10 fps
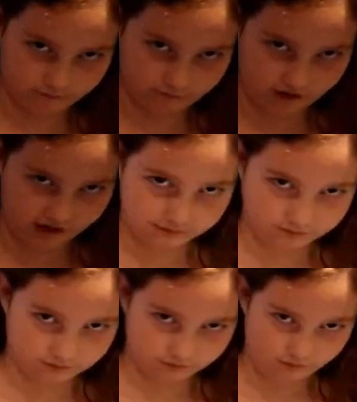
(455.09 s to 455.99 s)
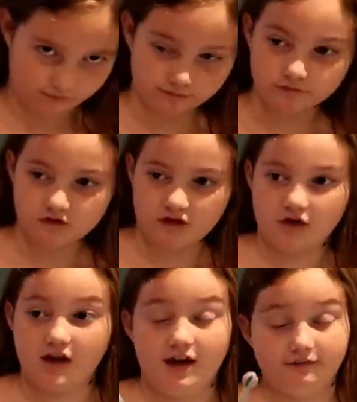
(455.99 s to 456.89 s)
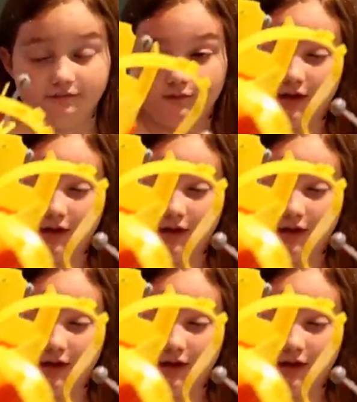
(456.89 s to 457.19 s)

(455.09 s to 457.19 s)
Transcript: Do you want another go, Ava? Yeah.